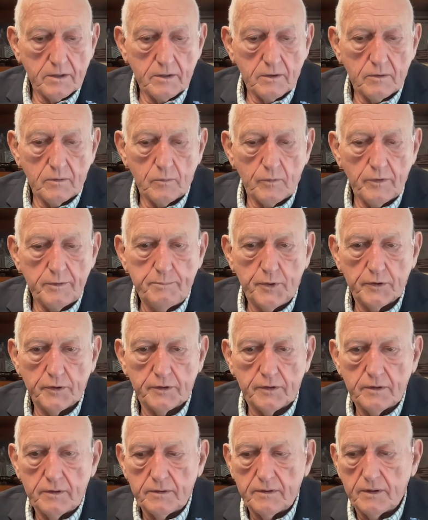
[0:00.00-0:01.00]
We
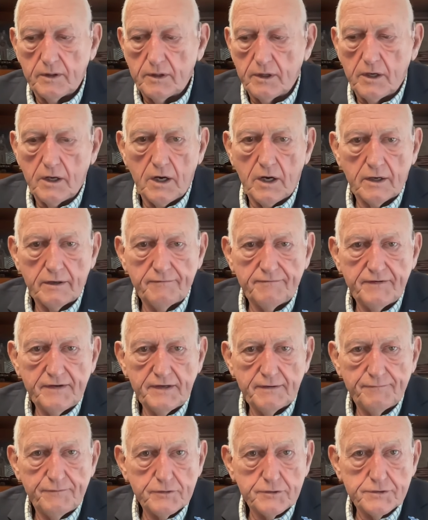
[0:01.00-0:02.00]
put a lot of
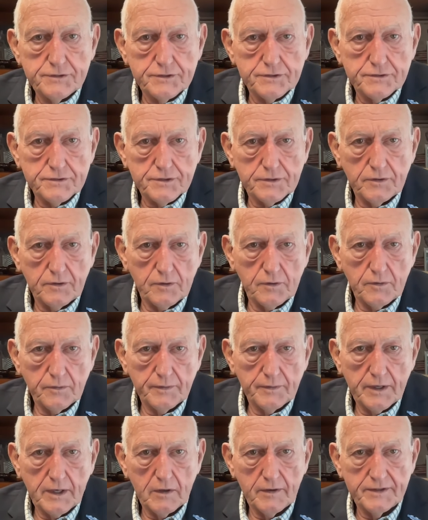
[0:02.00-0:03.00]
emphasis
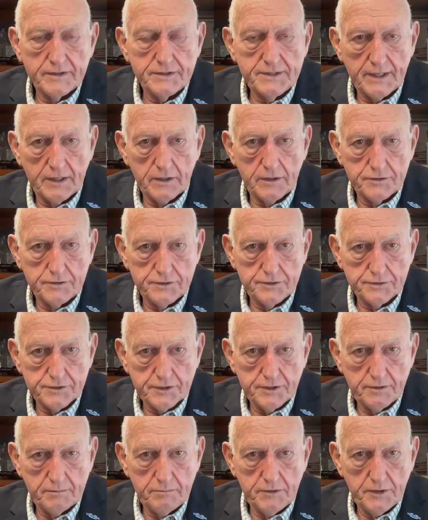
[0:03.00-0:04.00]
on our intelligence
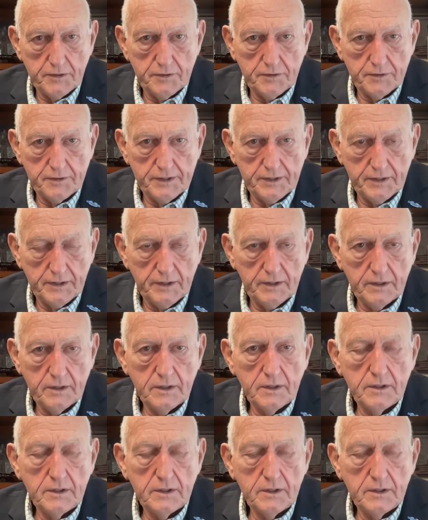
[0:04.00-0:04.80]
community